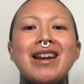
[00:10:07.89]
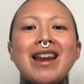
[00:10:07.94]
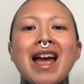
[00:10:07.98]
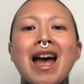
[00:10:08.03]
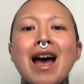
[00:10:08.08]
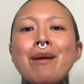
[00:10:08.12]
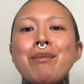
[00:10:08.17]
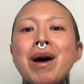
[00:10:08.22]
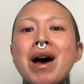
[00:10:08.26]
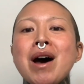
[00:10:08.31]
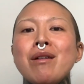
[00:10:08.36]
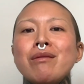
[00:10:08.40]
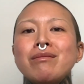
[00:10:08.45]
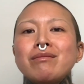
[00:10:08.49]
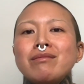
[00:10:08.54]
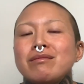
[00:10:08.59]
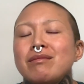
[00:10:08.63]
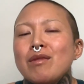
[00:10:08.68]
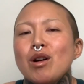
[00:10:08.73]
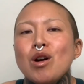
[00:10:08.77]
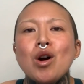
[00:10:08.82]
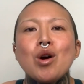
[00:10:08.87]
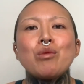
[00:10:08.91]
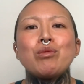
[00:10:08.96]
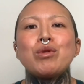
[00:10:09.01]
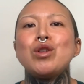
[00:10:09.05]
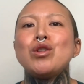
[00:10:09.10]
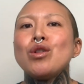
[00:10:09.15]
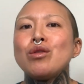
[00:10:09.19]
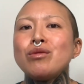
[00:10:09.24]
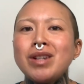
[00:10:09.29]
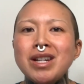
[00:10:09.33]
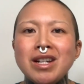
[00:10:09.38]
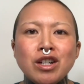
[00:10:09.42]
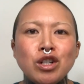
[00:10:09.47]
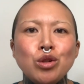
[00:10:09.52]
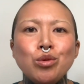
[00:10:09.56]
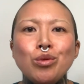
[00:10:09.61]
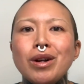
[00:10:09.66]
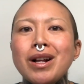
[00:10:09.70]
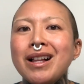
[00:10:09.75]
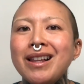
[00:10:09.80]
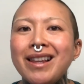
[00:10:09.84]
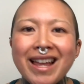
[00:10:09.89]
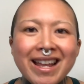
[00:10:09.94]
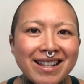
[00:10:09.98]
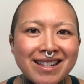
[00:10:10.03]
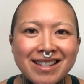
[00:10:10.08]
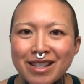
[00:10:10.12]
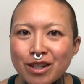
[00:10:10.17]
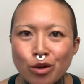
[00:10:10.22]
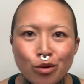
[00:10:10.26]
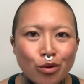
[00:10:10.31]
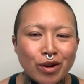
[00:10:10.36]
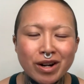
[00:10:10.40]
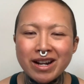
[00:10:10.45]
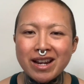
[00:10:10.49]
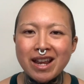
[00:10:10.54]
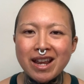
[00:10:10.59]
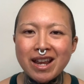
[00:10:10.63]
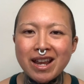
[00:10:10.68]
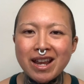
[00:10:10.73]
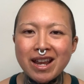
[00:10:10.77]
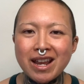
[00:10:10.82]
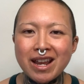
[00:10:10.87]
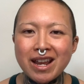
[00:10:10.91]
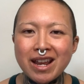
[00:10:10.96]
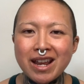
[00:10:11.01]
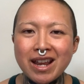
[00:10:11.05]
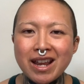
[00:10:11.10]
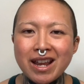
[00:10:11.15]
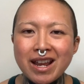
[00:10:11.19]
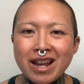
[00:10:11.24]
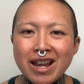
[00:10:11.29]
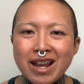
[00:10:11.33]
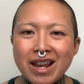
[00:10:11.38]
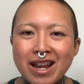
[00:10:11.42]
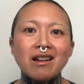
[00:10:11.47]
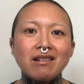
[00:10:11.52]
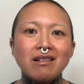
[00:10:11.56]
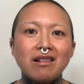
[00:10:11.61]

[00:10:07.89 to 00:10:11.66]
How about, oh, you don't need to do a cleanse in order to get back on track.